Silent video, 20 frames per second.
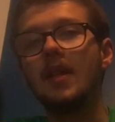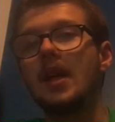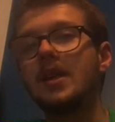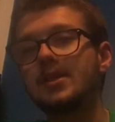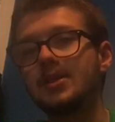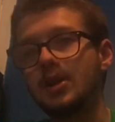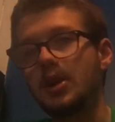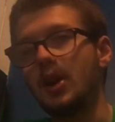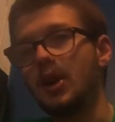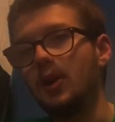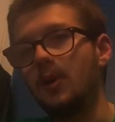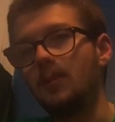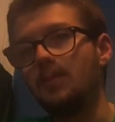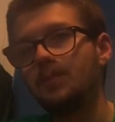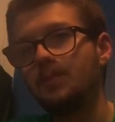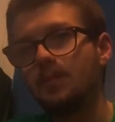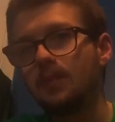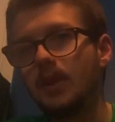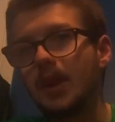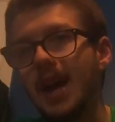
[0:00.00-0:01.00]
Let's Go
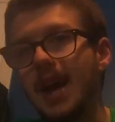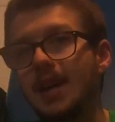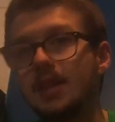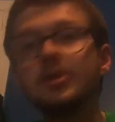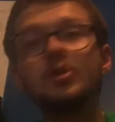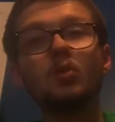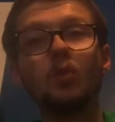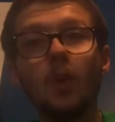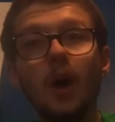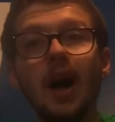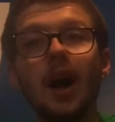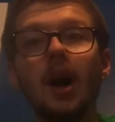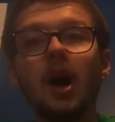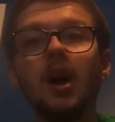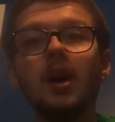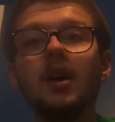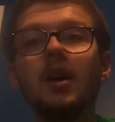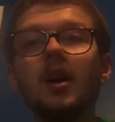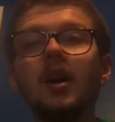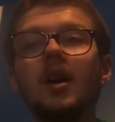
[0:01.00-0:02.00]
as well.
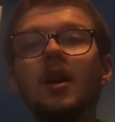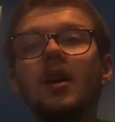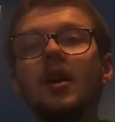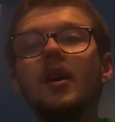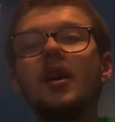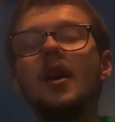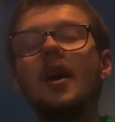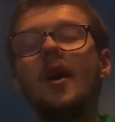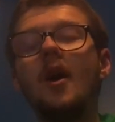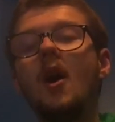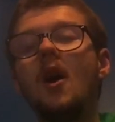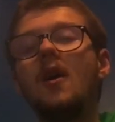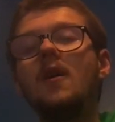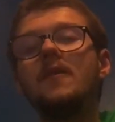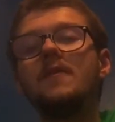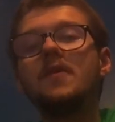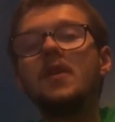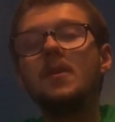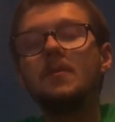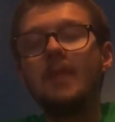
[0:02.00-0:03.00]
All
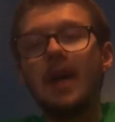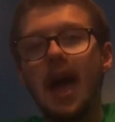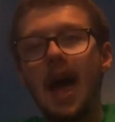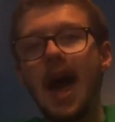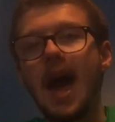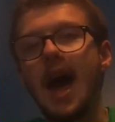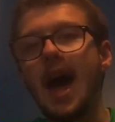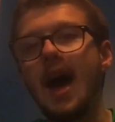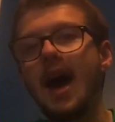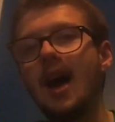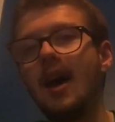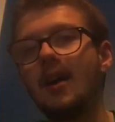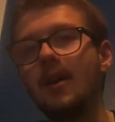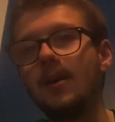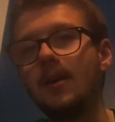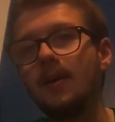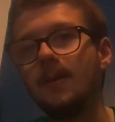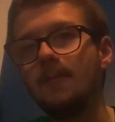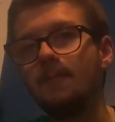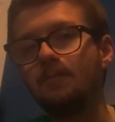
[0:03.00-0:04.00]
of them
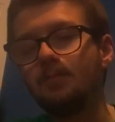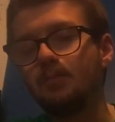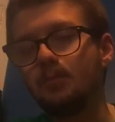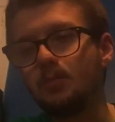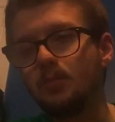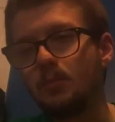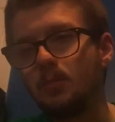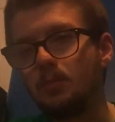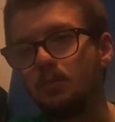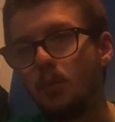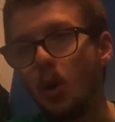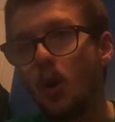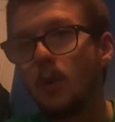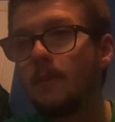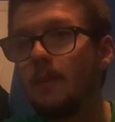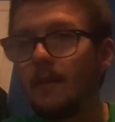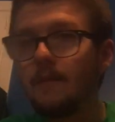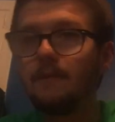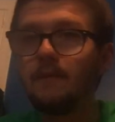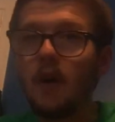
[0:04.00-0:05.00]
had
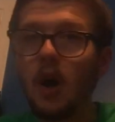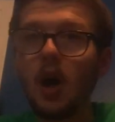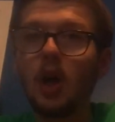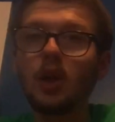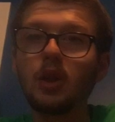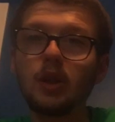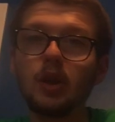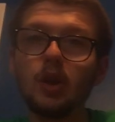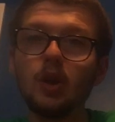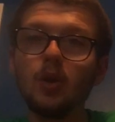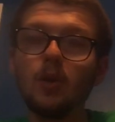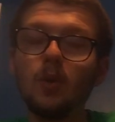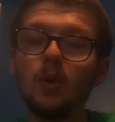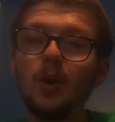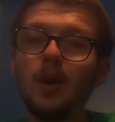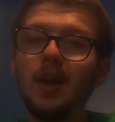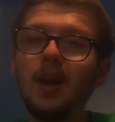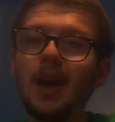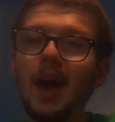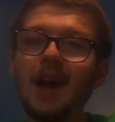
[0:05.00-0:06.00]
Pokemon following you,
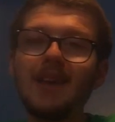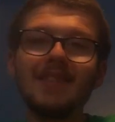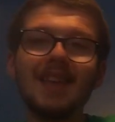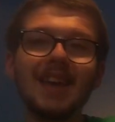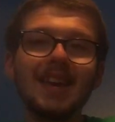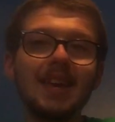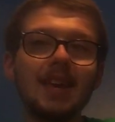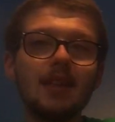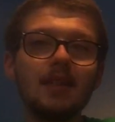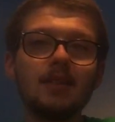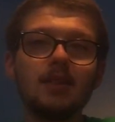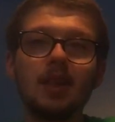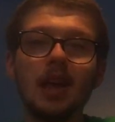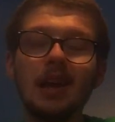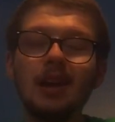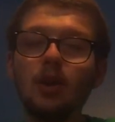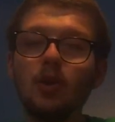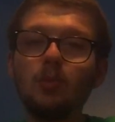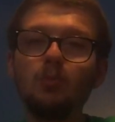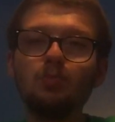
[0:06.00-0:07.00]
and
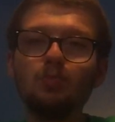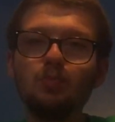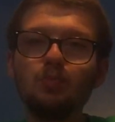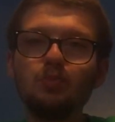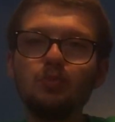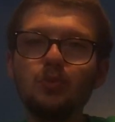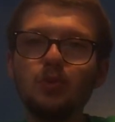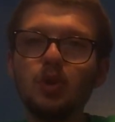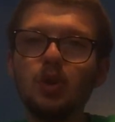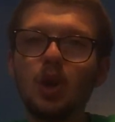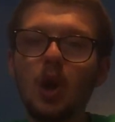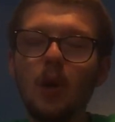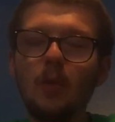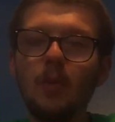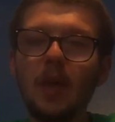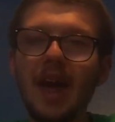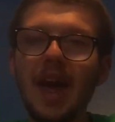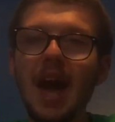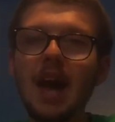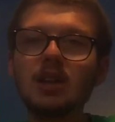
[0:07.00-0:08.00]
they don't,
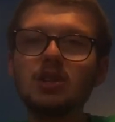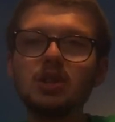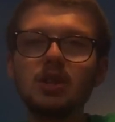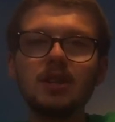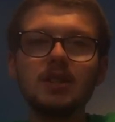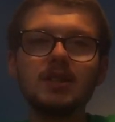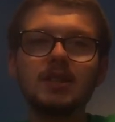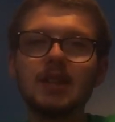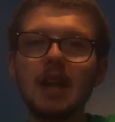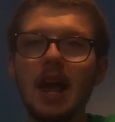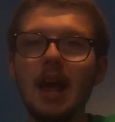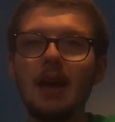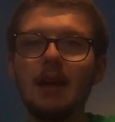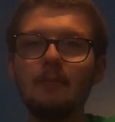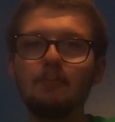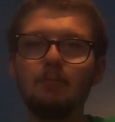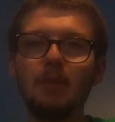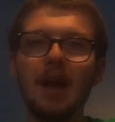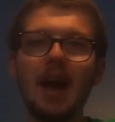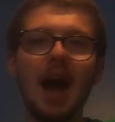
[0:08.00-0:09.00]
they actually stay
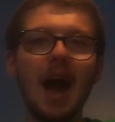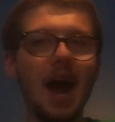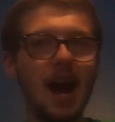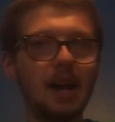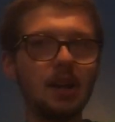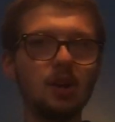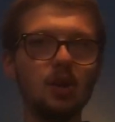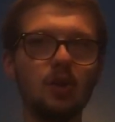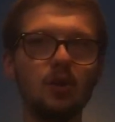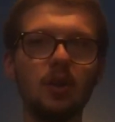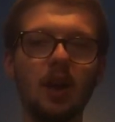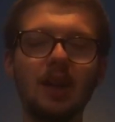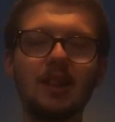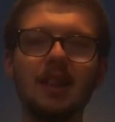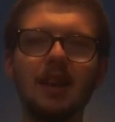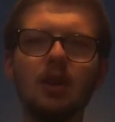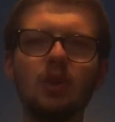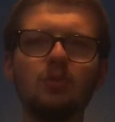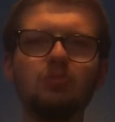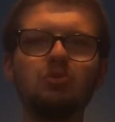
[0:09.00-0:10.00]
behind you. Like,
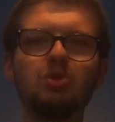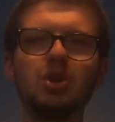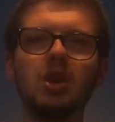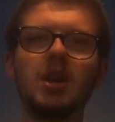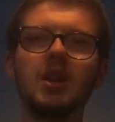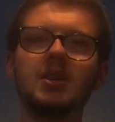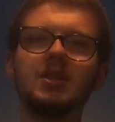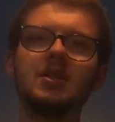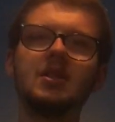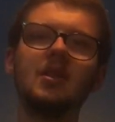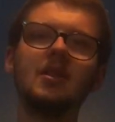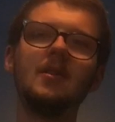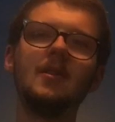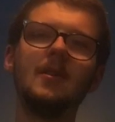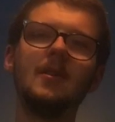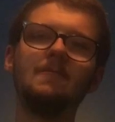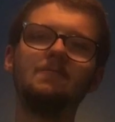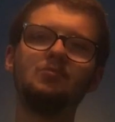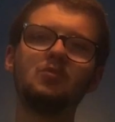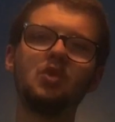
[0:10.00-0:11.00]
they don't just
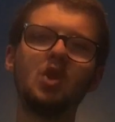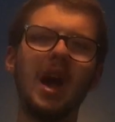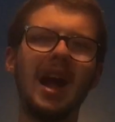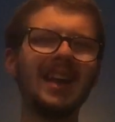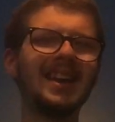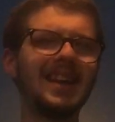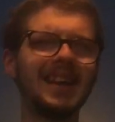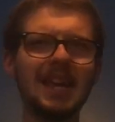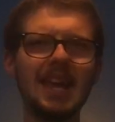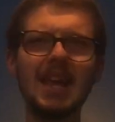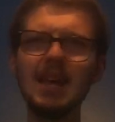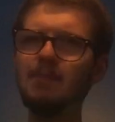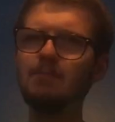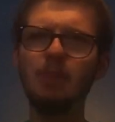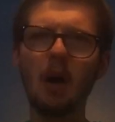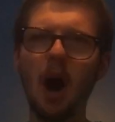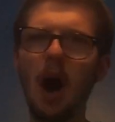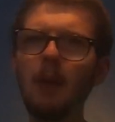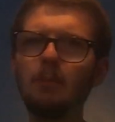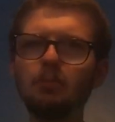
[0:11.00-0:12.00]
try to
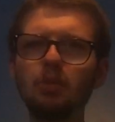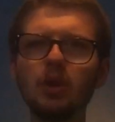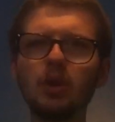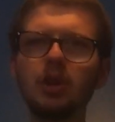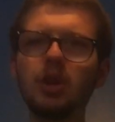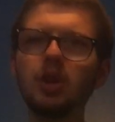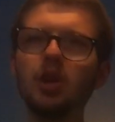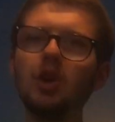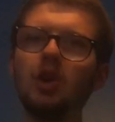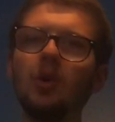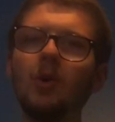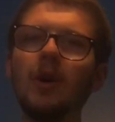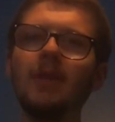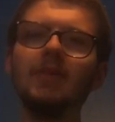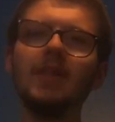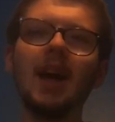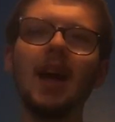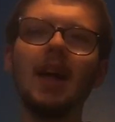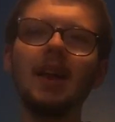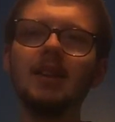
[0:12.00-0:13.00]
keep up with you,
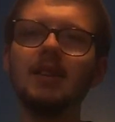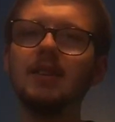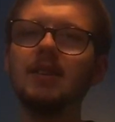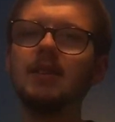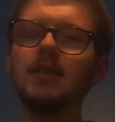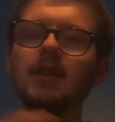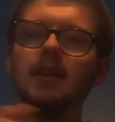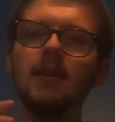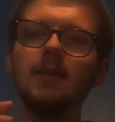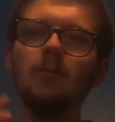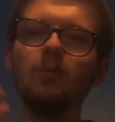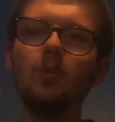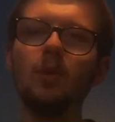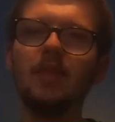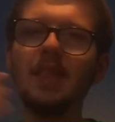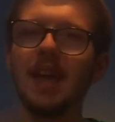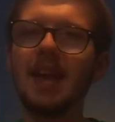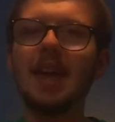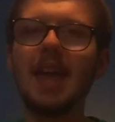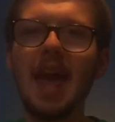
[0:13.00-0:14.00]
and then
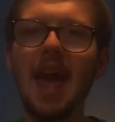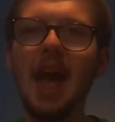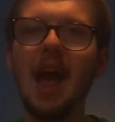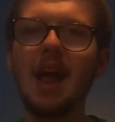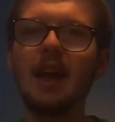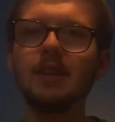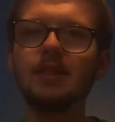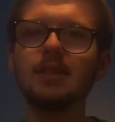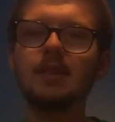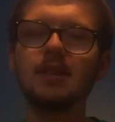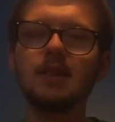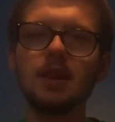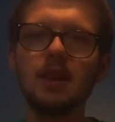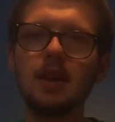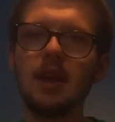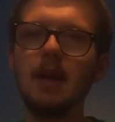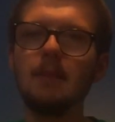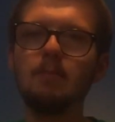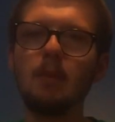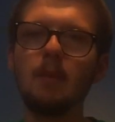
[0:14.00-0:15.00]
when they can't
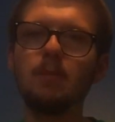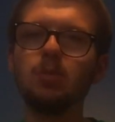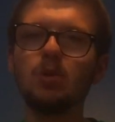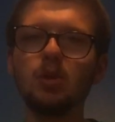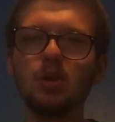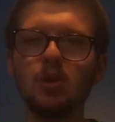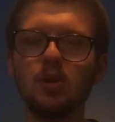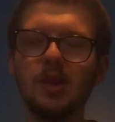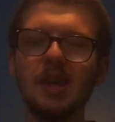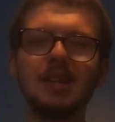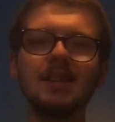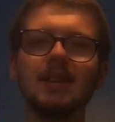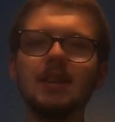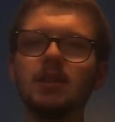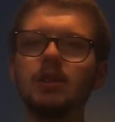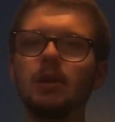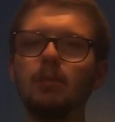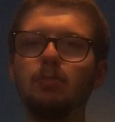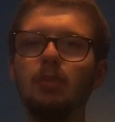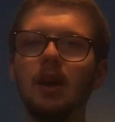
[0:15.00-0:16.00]
keep up with you, they
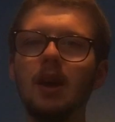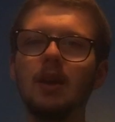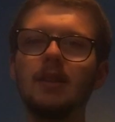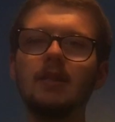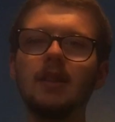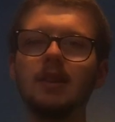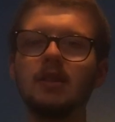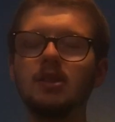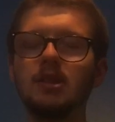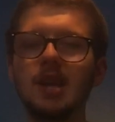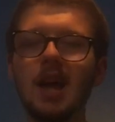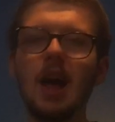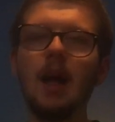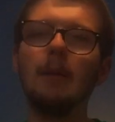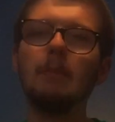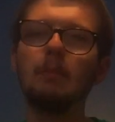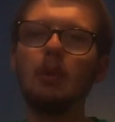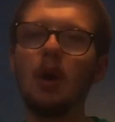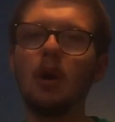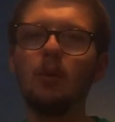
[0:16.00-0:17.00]
disappear and then
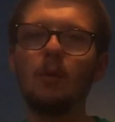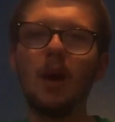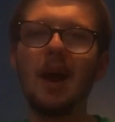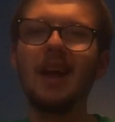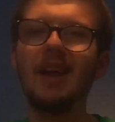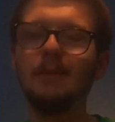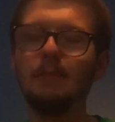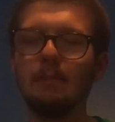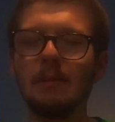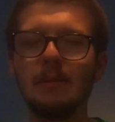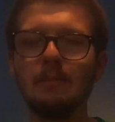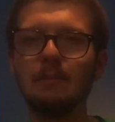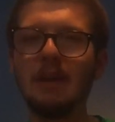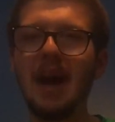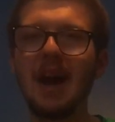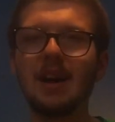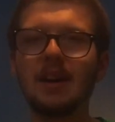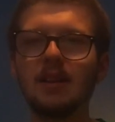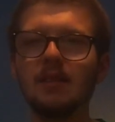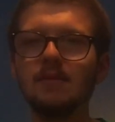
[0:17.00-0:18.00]
teleport right in
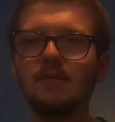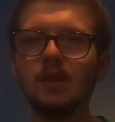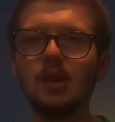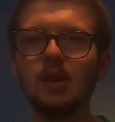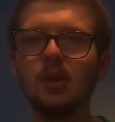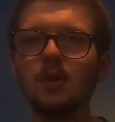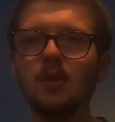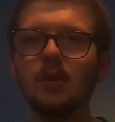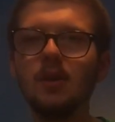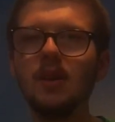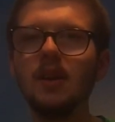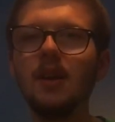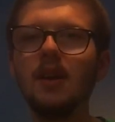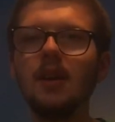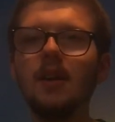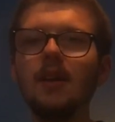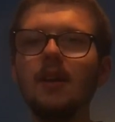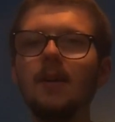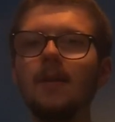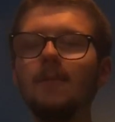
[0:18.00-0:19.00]
back of you.
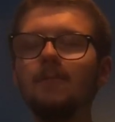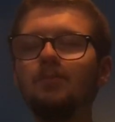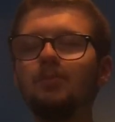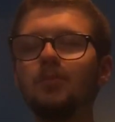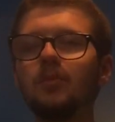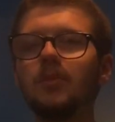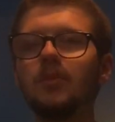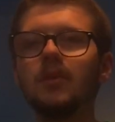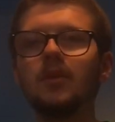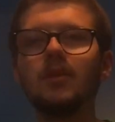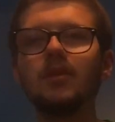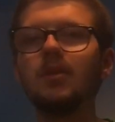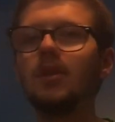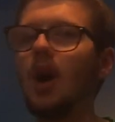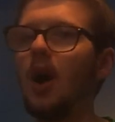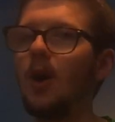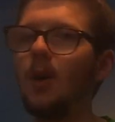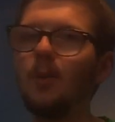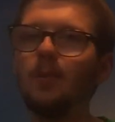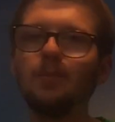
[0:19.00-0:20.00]
No.